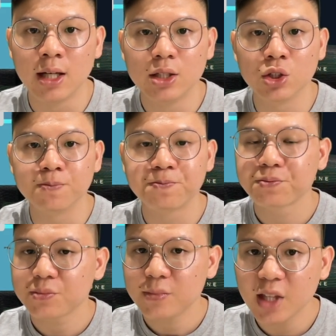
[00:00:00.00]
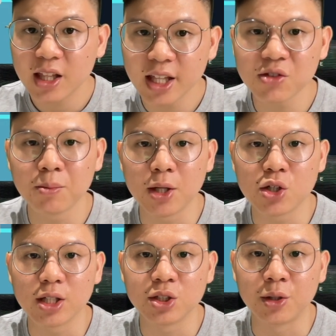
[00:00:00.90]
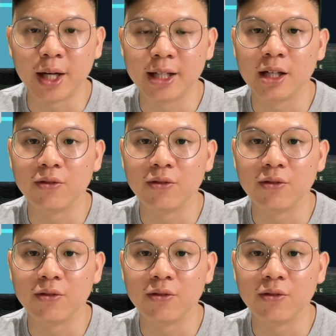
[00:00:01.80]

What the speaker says: So that's for Manchester United.